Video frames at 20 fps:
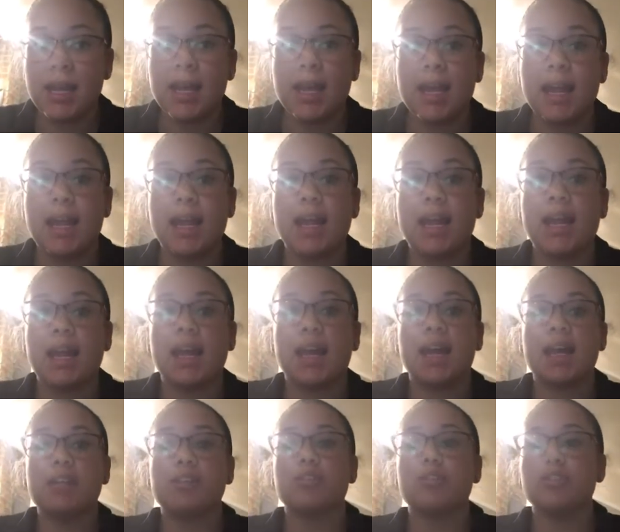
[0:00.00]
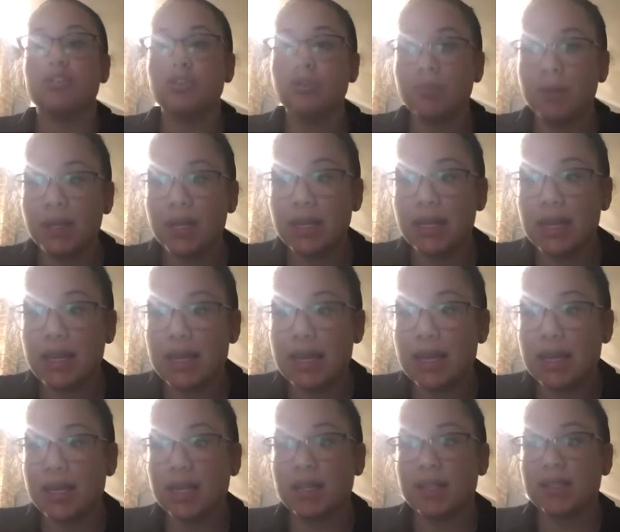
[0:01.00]
And oobleck
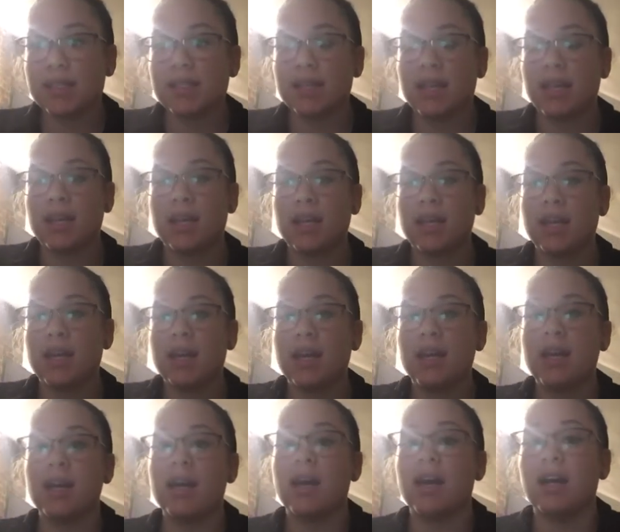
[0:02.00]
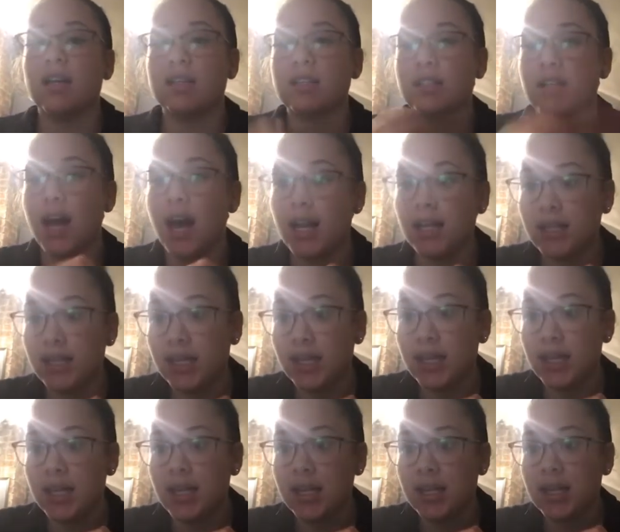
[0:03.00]
is a solid,
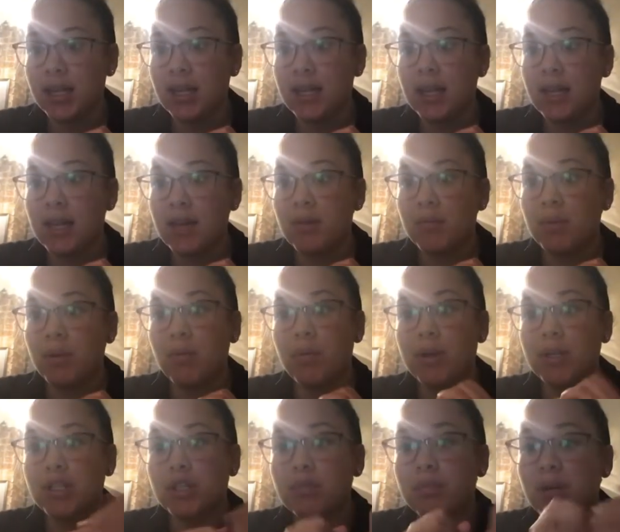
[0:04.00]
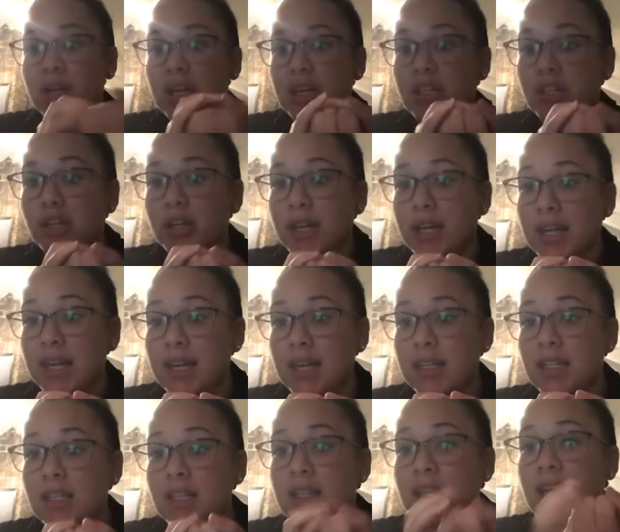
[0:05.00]
but once you put it in your
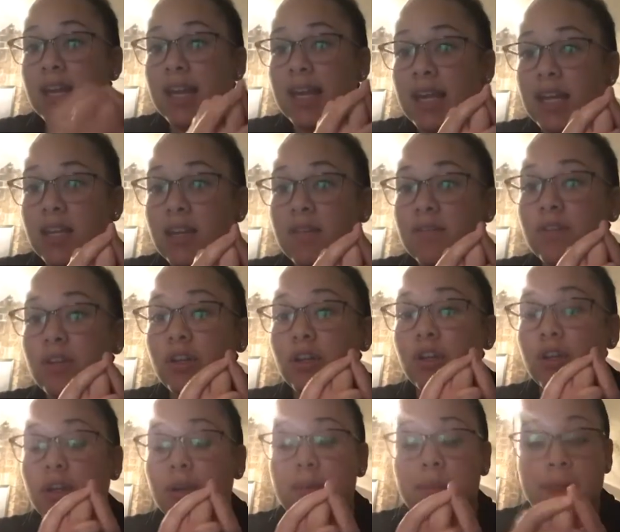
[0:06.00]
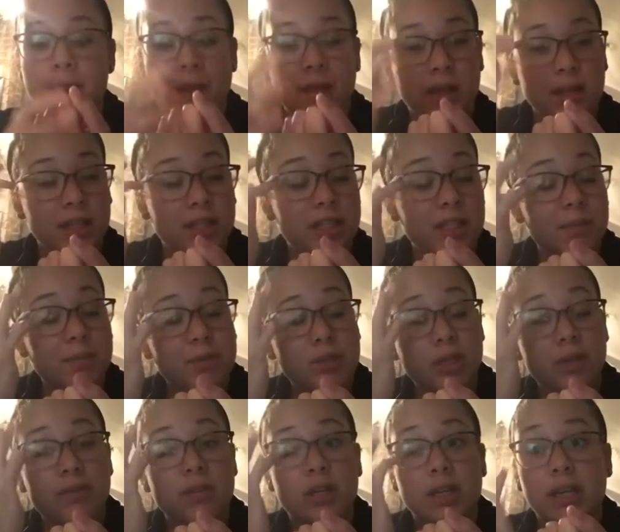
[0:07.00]
hand, the temperature
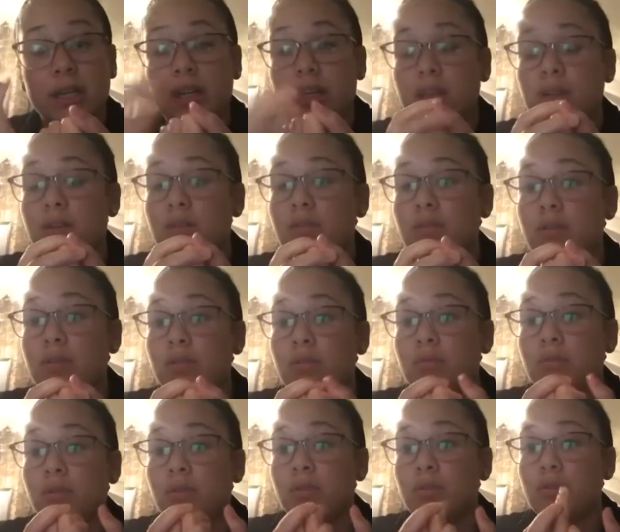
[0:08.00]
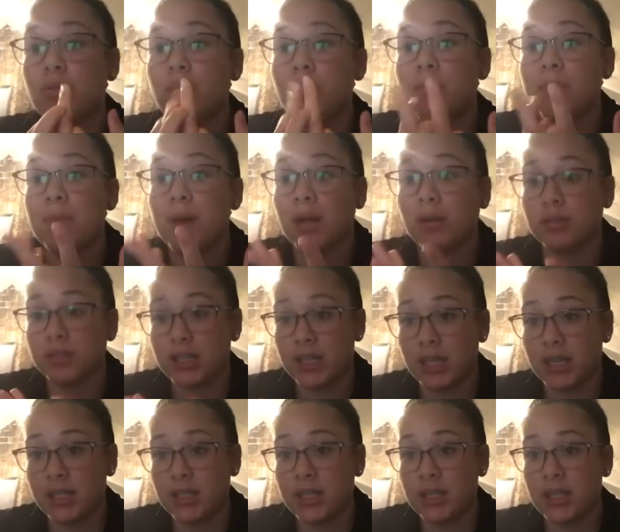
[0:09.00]
of your hand will melt
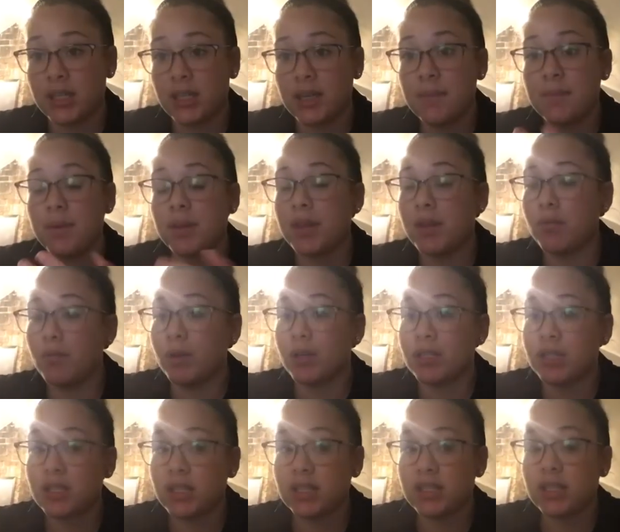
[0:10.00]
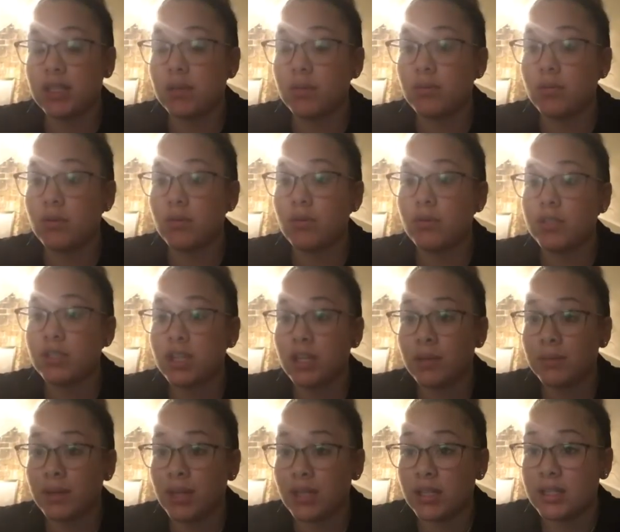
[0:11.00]
it. But then once it's in the bowl, it's going
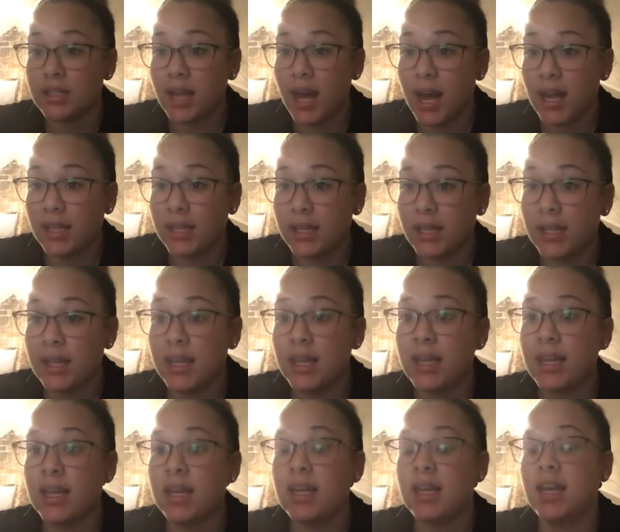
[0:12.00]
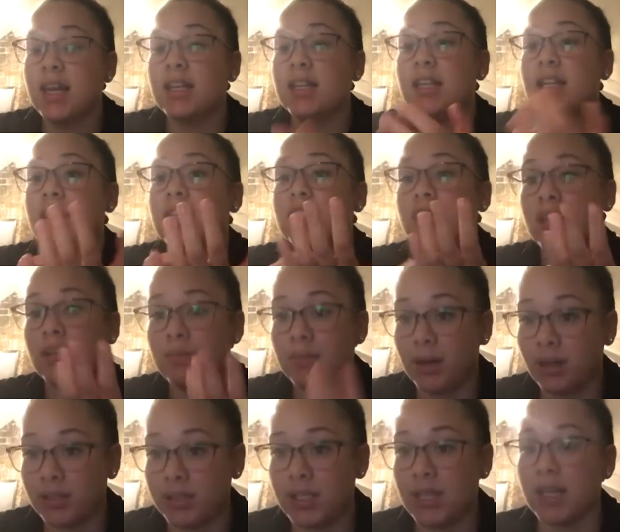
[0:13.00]
to be a solid, and then it's going to
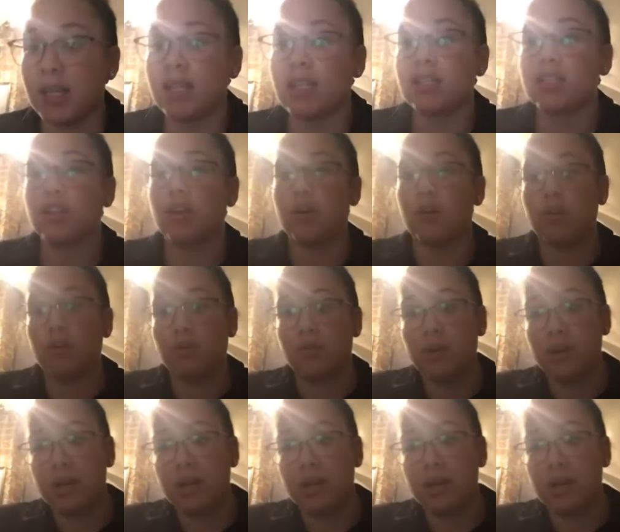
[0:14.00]
melt it. So